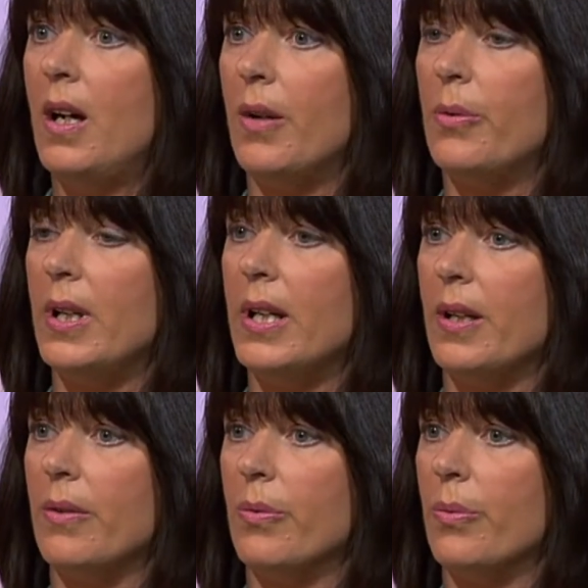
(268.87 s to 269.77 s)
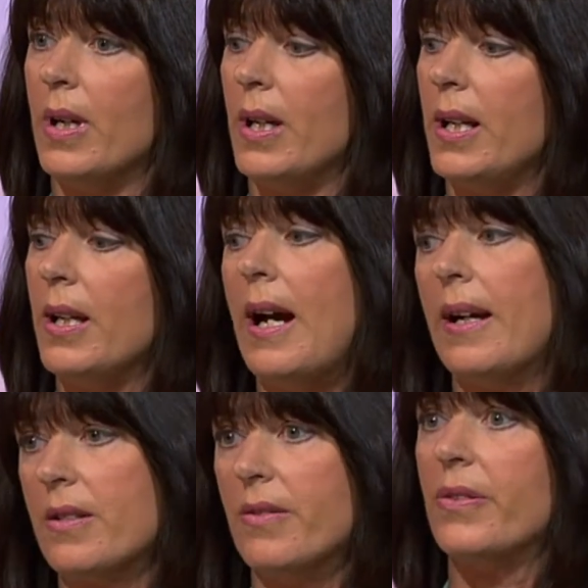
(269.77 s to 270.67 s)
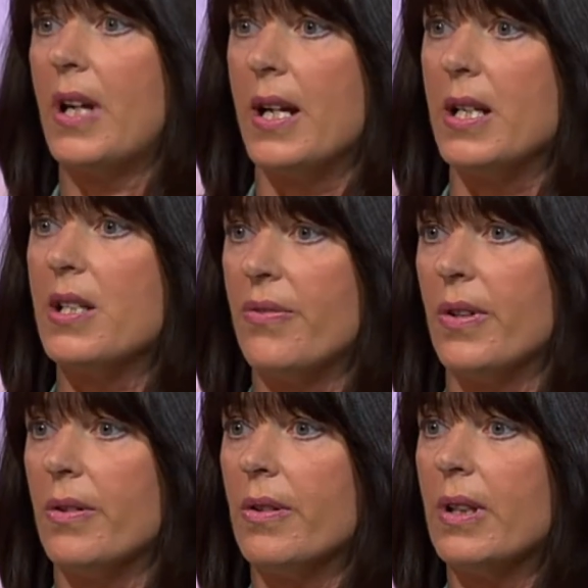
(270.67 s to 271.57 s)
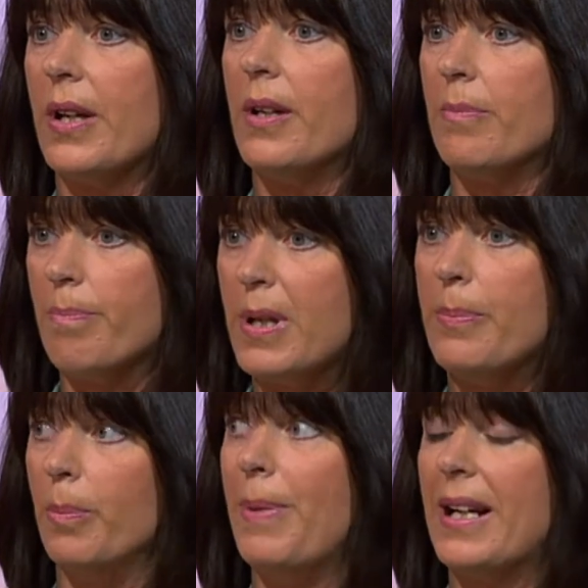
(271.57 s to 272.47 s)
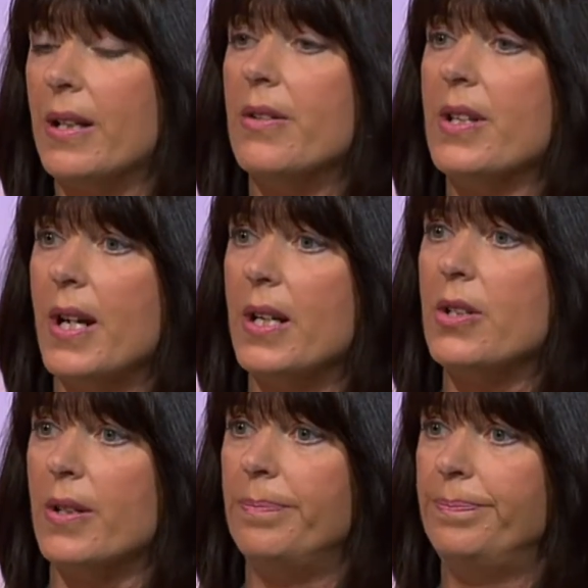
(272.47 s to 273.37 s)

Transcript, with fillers: a really, really active case for getting people back into nature.